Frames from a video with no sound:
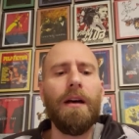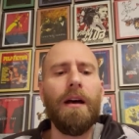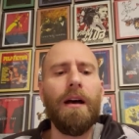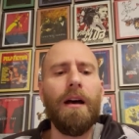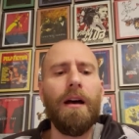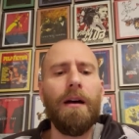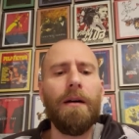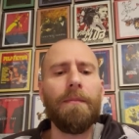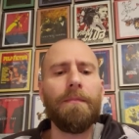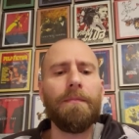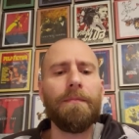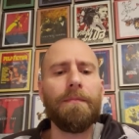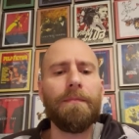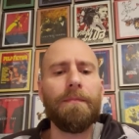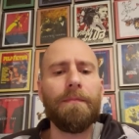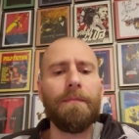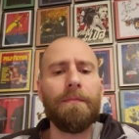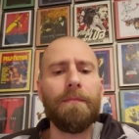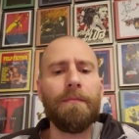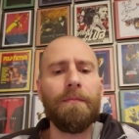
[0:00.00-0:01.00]
um,
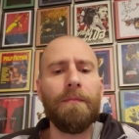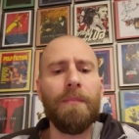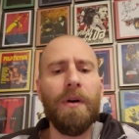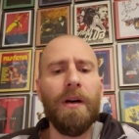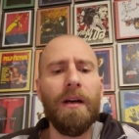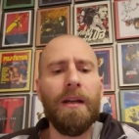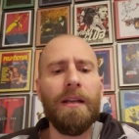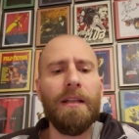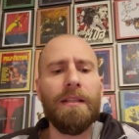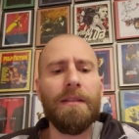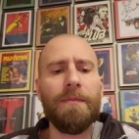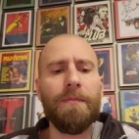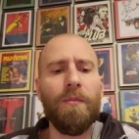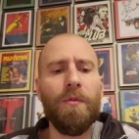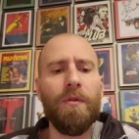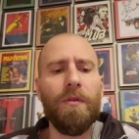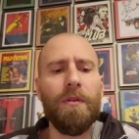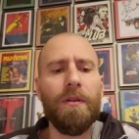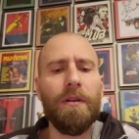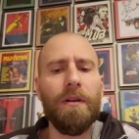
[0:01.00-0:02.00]
but it's
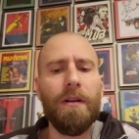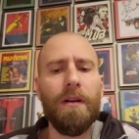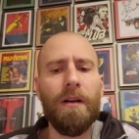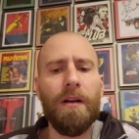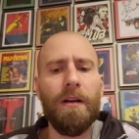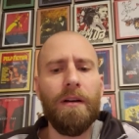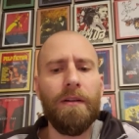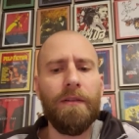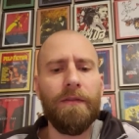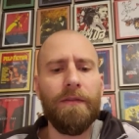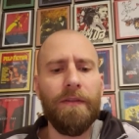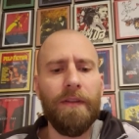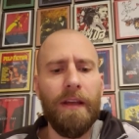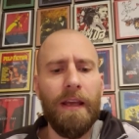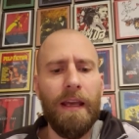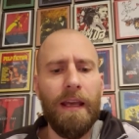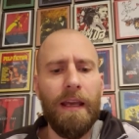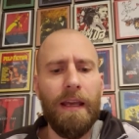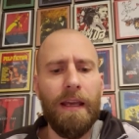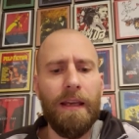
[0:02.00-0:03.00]
more of
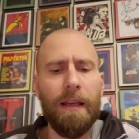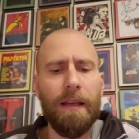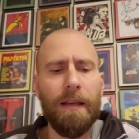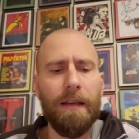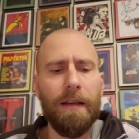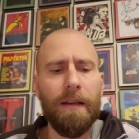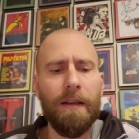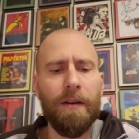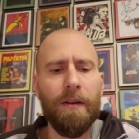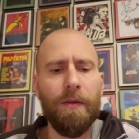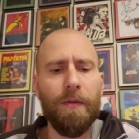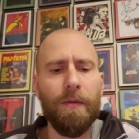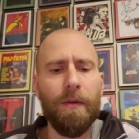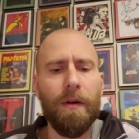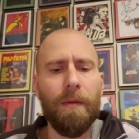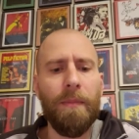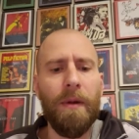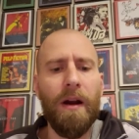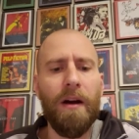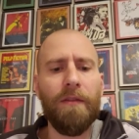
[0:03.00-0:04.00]
a you know
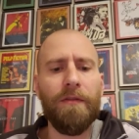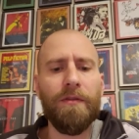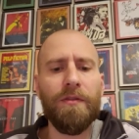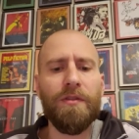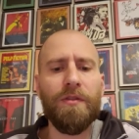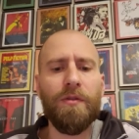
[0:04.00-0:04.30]
a powerful